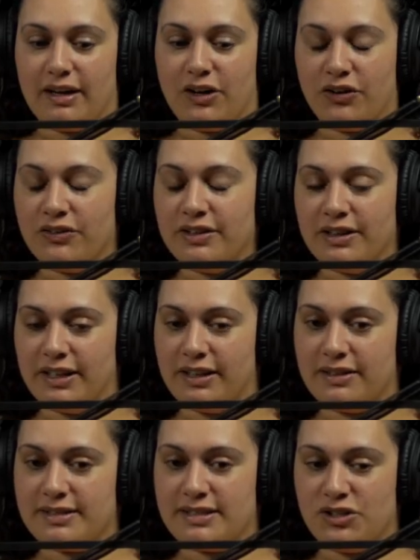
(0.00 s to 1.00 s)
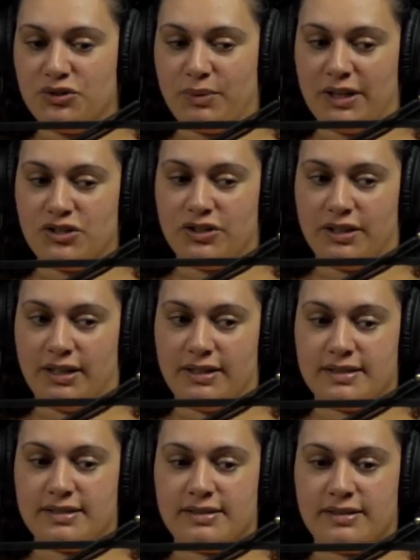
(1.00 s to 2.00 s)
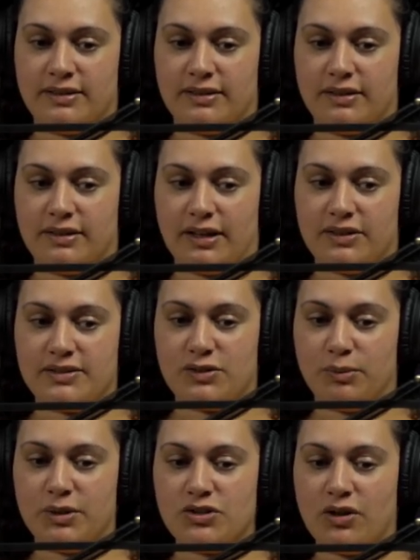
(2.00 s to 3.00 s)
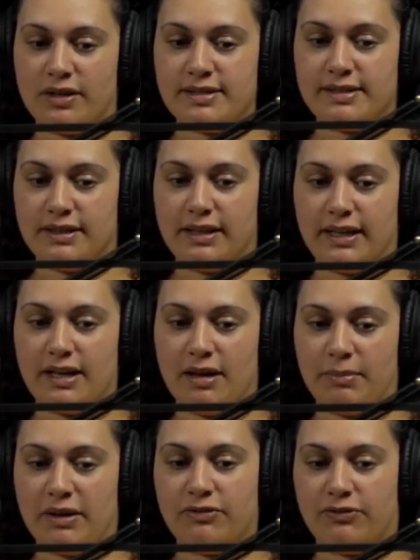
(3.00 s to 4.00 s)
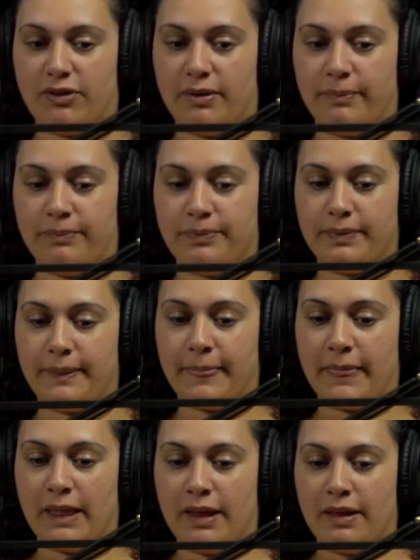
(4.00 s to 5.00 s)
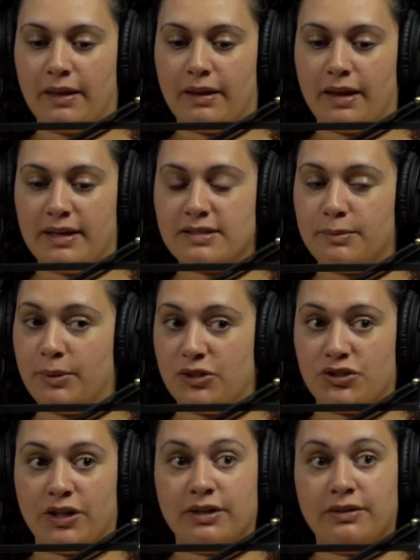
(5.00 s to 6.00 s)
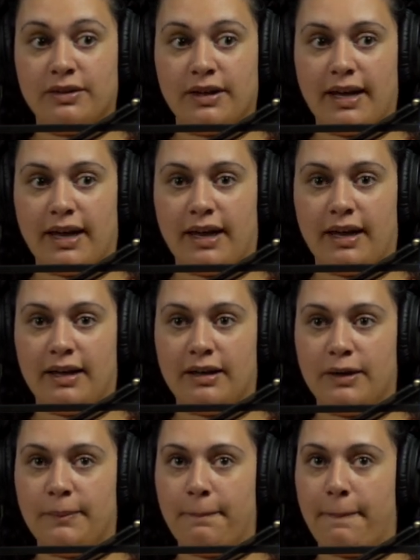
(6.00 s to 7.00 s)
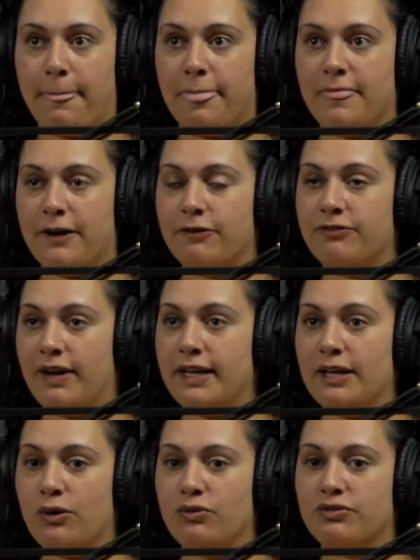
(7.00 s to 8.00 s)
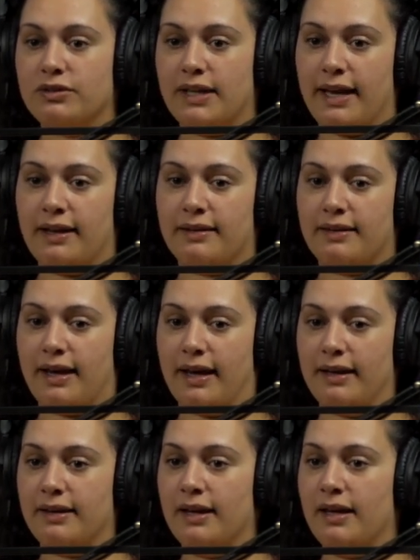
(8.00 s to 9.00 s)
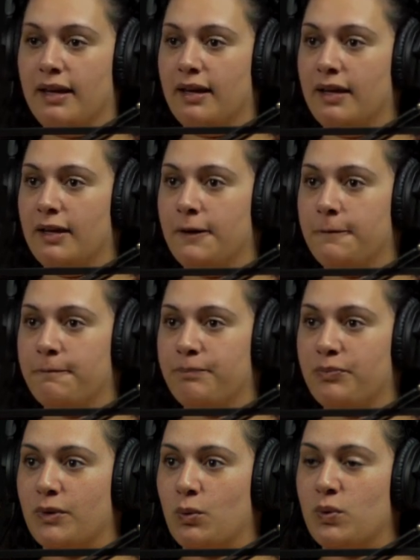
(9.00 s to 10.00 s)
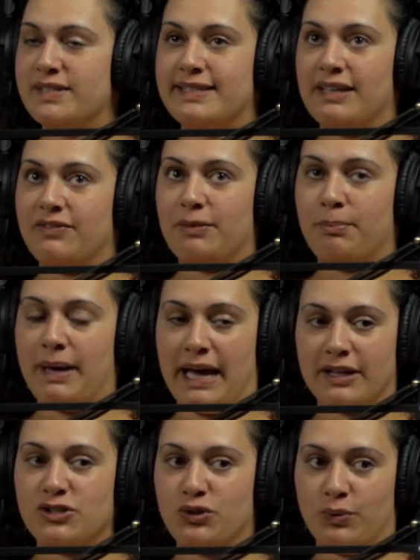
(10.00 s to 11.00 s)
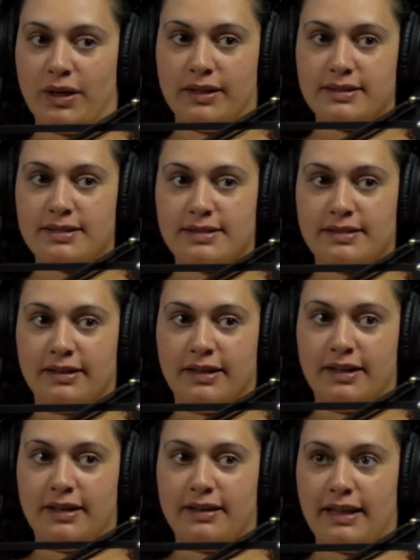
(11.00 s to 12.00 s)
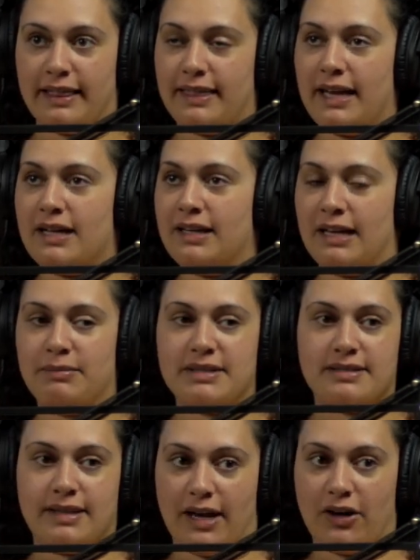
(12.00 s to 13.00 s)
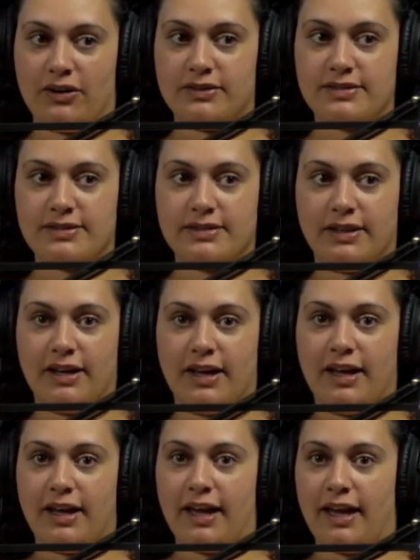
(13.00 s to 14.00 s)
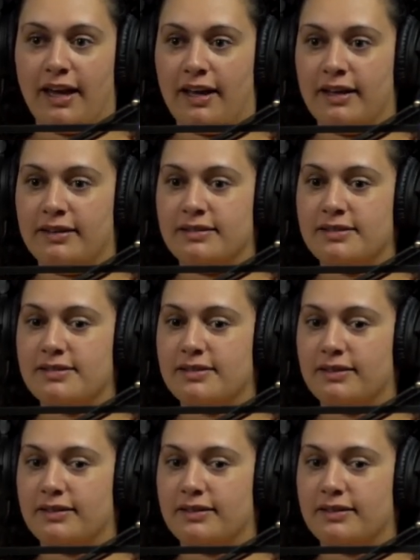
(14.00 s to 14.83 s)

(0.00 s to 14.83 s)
currently the situation is there's so much hostility coming from Azerbaijan, and they're fighting over land that was given back to us that they claim is theirs. And